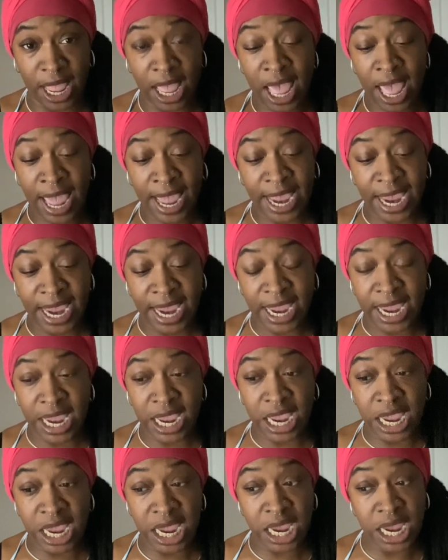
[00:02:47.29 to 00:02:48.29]

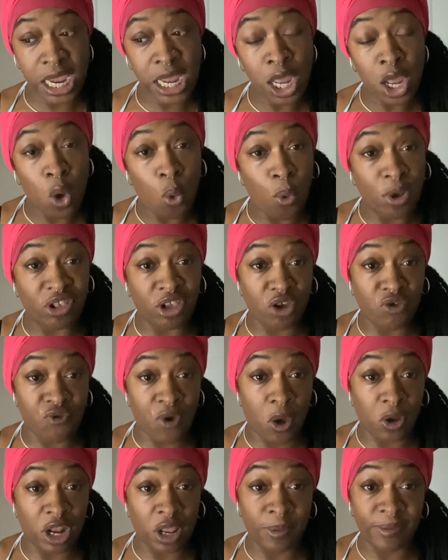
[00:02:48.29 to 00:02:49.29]
He wasn't
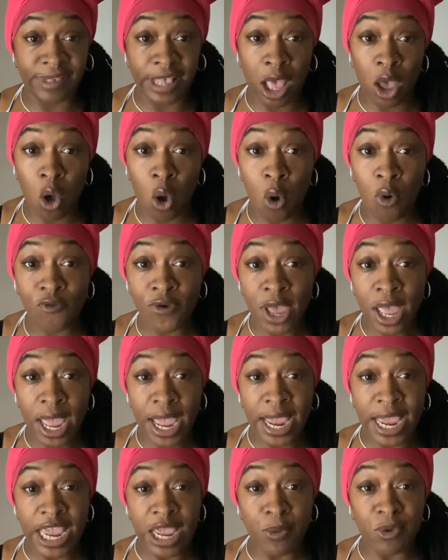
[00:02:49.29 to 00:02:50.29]
grounding himself,
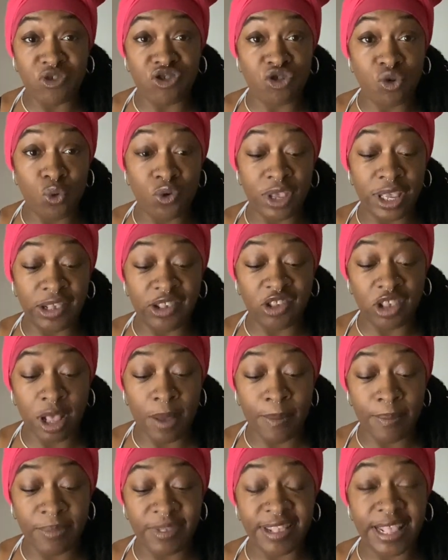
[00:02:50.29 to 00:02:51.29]
and he was using
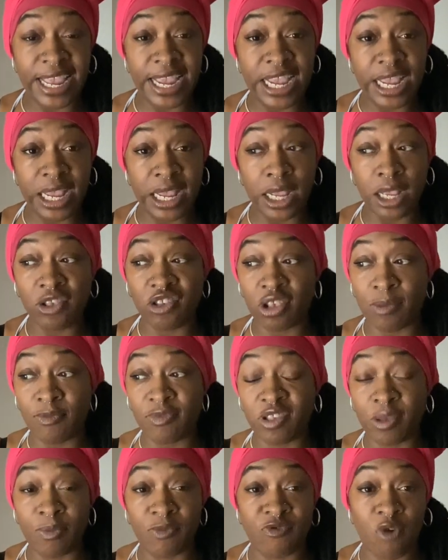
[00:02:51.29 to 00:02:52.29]
some things,
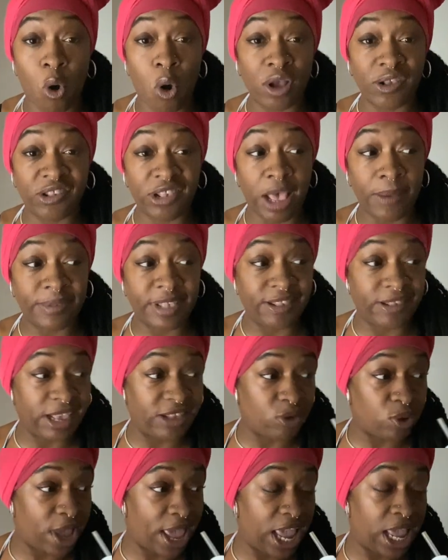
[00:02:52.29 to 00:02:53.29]
some wrong substances,
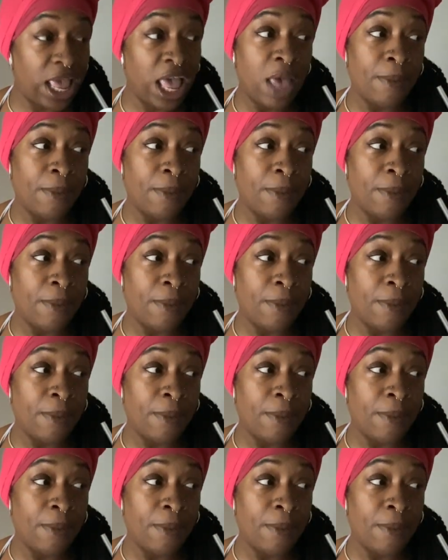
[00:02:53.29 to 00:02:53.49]
okay?